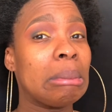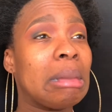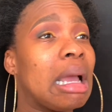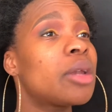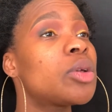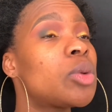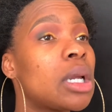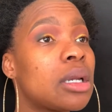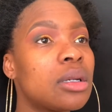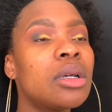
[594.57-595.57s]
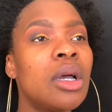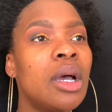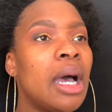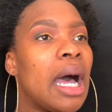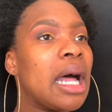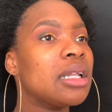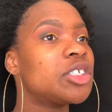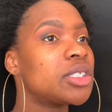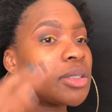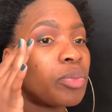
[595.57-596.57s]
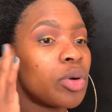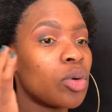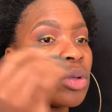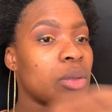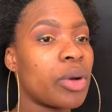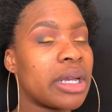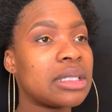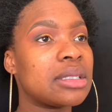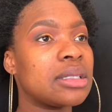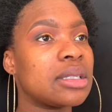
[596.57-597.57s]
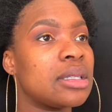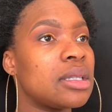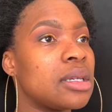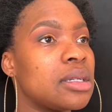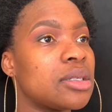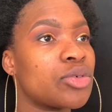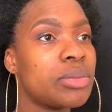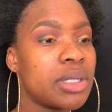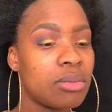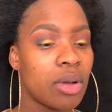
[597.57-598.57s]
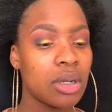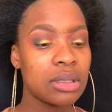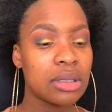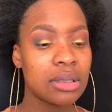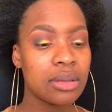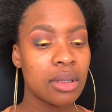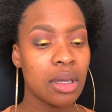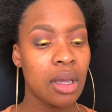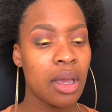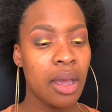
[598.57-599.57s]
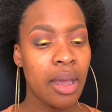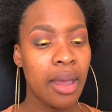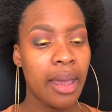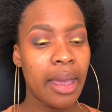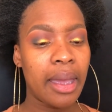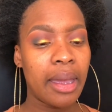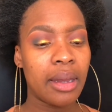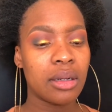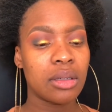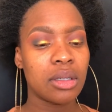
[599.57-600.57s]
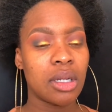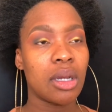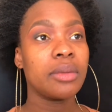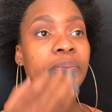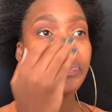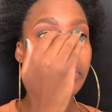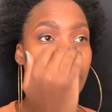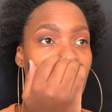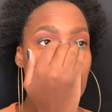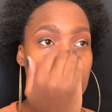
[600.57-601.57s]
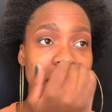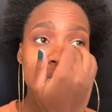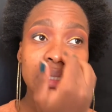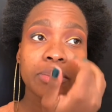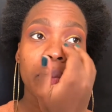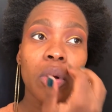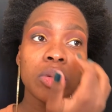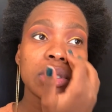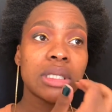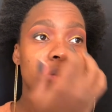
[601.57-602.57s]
100 Rand. I'll just put all the prices in the description box. And yeah, I'll actually just post them